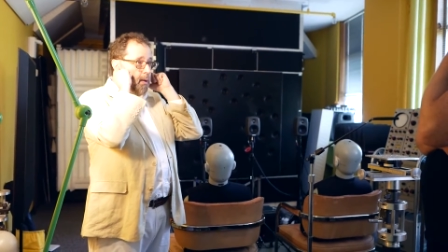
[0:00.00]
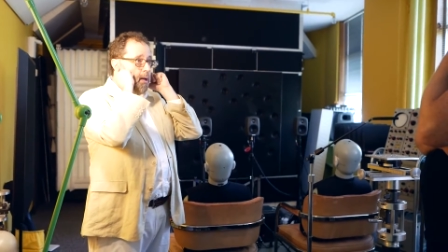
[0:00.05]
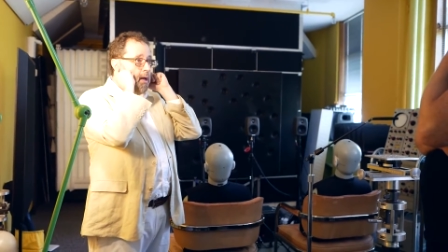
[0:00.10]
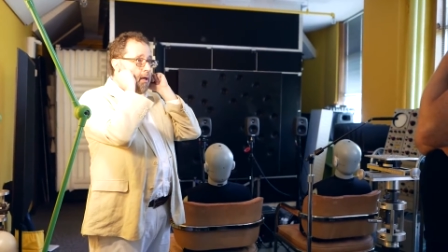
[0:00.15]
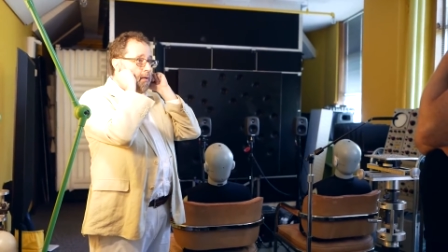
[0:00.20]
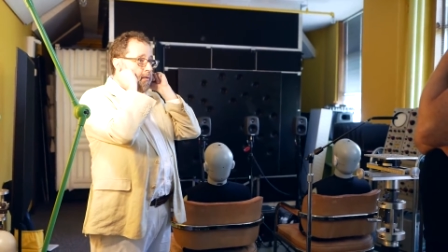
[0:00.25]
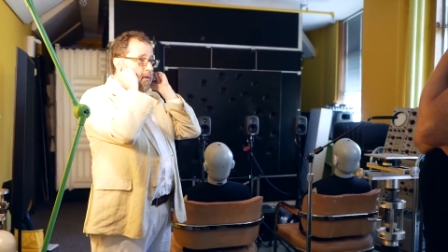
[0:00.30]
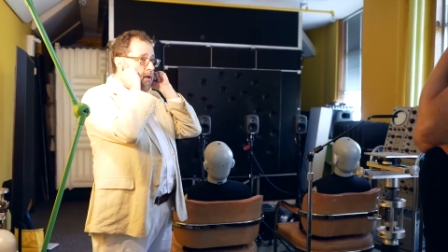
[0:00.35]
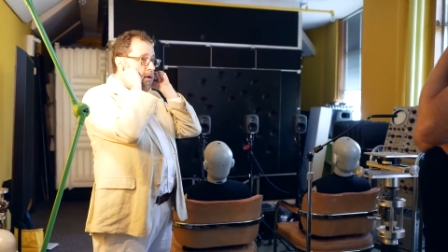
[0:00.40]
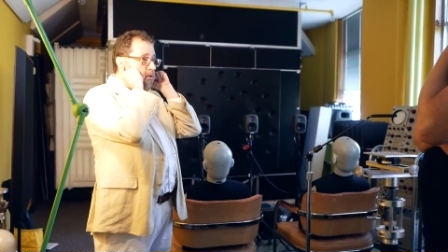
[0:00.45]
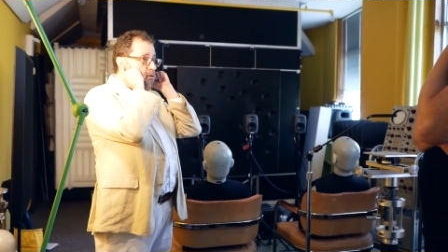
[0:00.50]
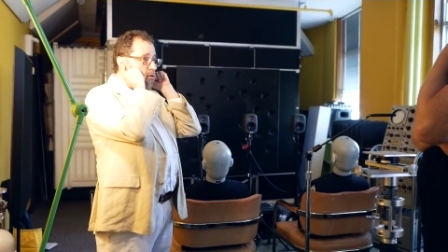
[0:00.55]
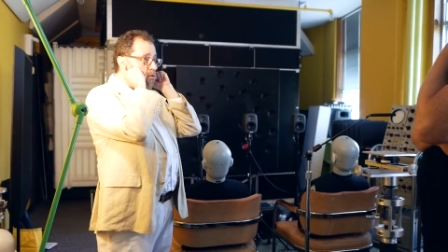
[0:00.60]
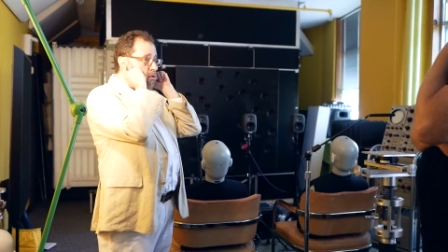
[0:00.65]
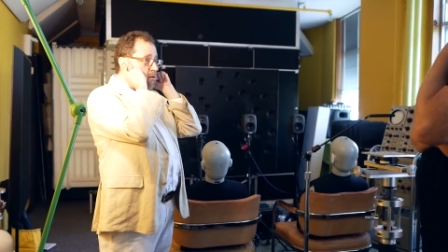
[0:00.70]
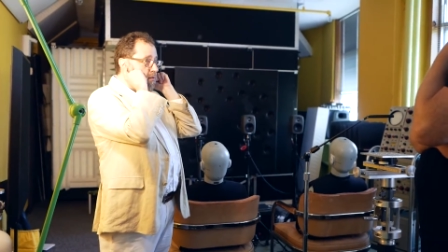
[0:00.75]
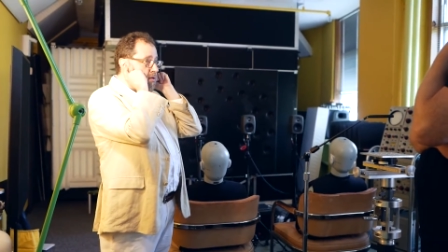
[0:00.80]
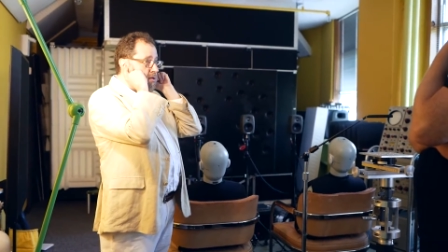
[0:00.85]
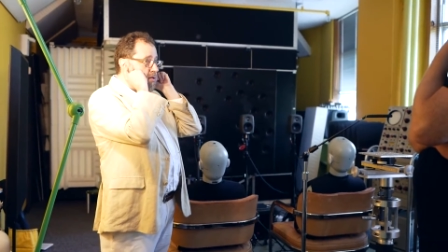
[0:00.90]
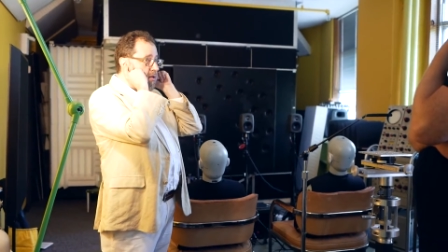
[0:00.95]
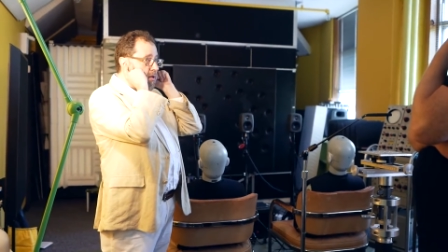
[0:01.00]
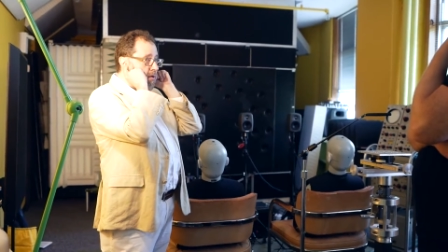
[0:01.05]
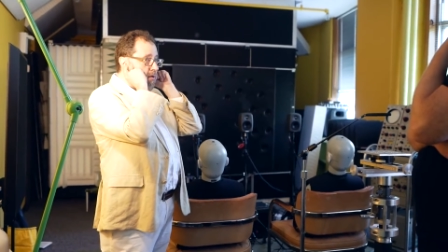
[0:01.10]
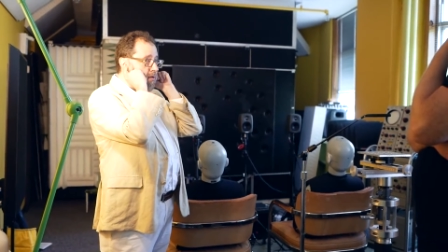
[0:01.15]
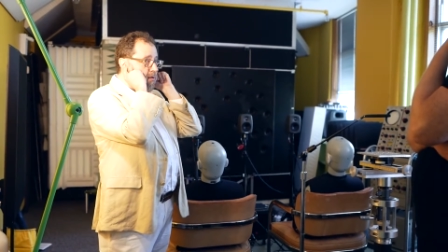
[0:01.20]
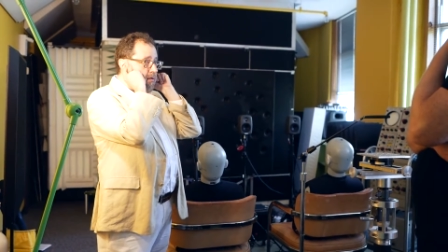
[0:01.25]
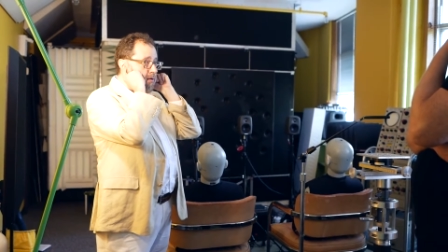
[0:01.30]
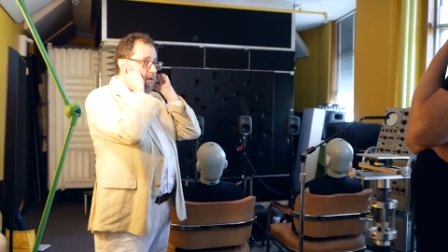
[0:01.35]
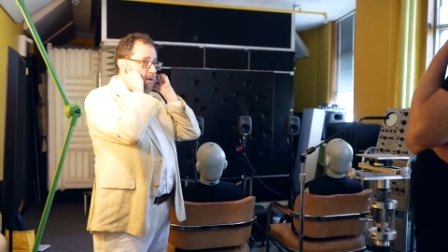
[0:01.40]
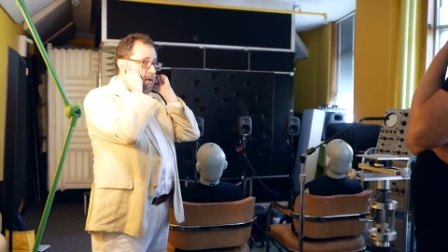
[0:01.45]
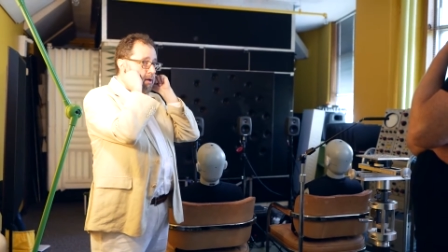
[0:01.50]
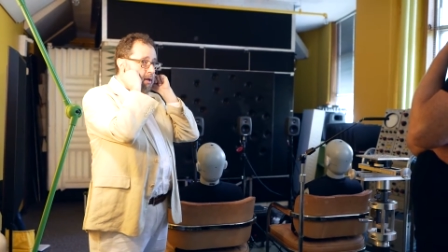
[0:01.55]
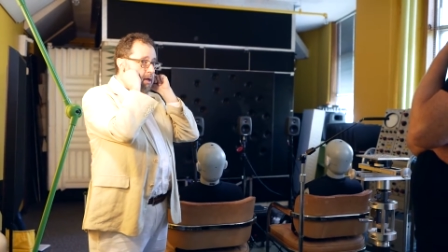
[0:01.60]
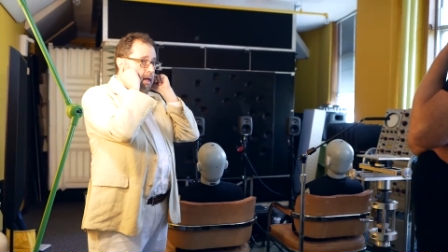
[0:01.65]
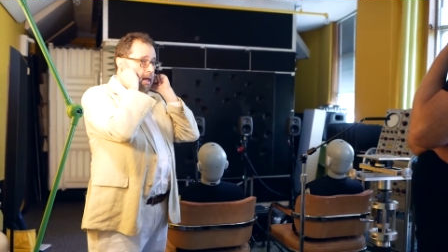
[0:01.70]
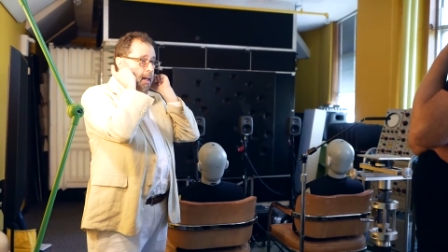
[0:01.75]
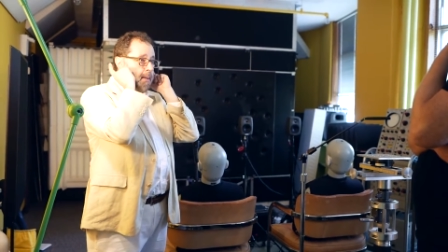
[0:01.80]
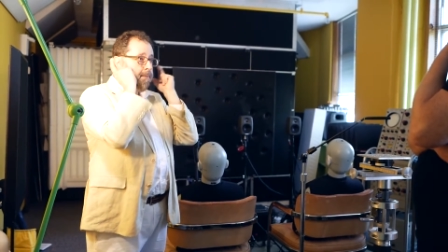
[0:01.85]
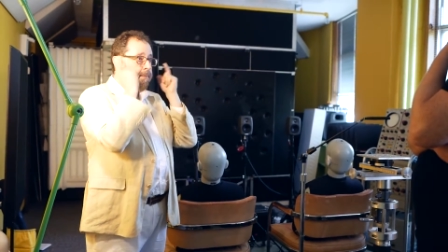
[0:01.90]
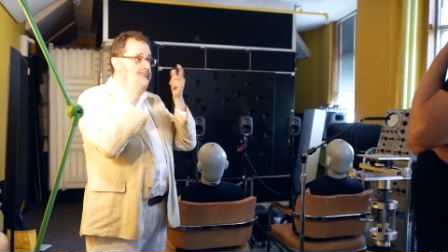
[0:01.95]
at the interest of its ears
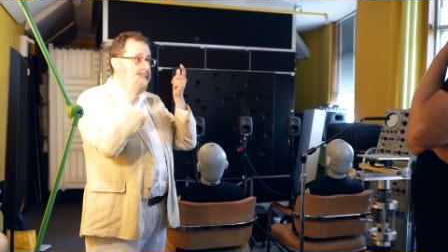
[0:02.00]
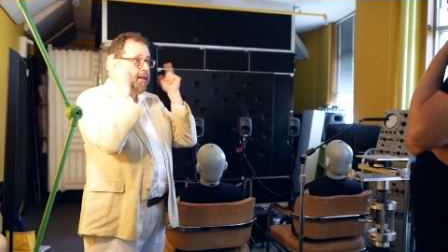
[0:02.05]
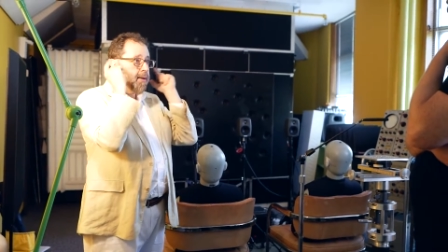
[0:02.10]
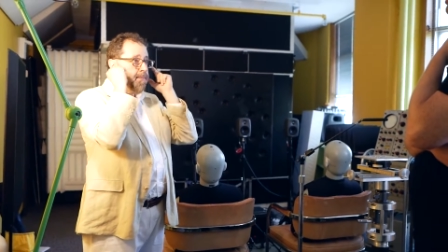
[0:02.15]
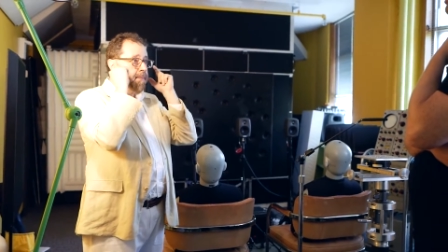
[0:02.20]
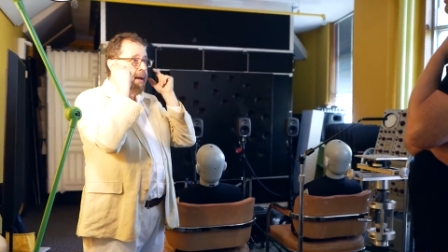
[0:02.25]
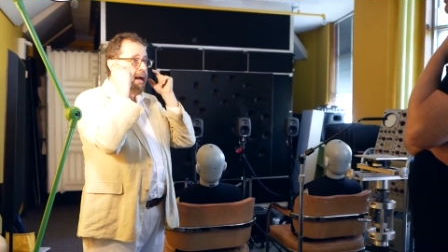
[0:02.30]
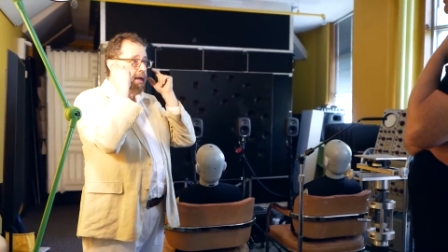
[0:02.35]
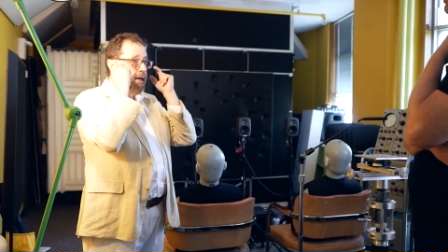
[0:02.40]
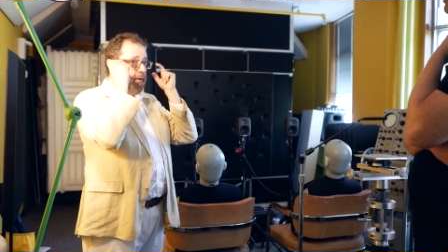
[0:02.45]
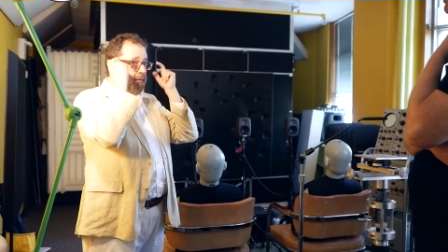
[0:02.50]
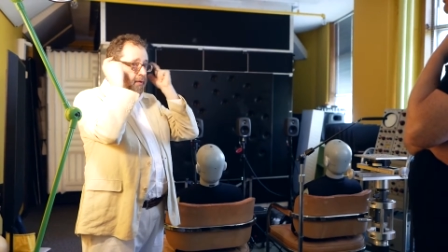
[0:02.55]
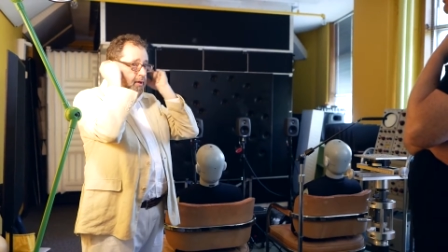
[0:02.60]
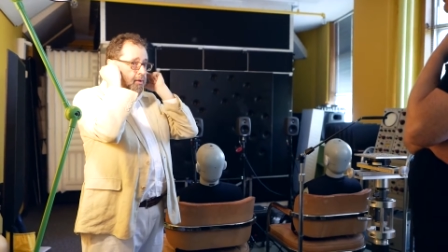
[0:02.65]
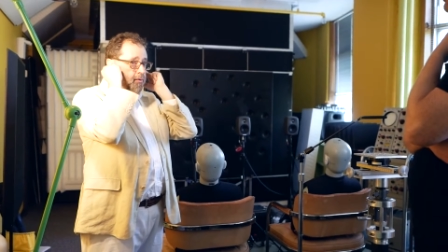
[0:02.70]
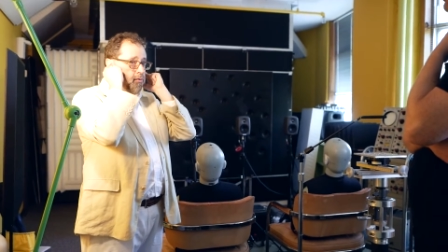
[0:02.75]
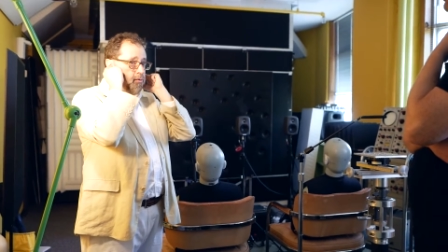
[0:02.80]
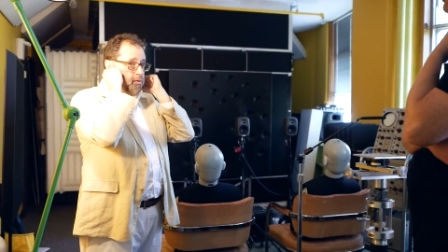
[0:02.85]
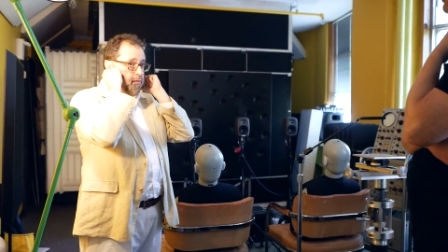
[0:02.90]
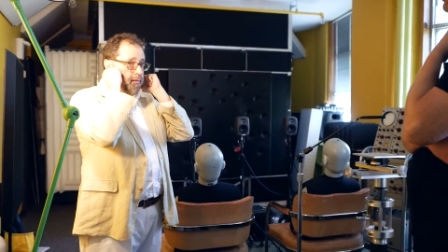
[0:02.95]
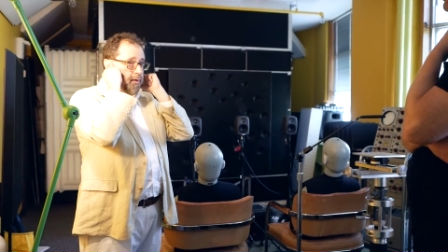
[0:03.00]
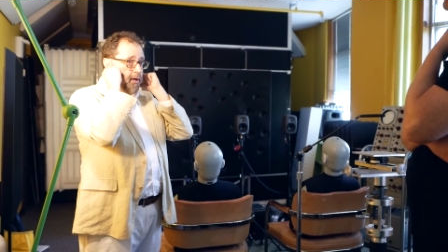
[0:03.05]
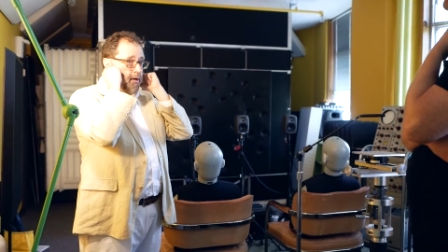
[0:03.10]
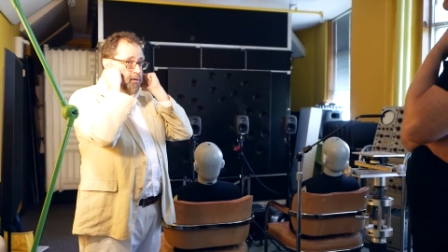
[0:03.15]
and play it back at the interest of the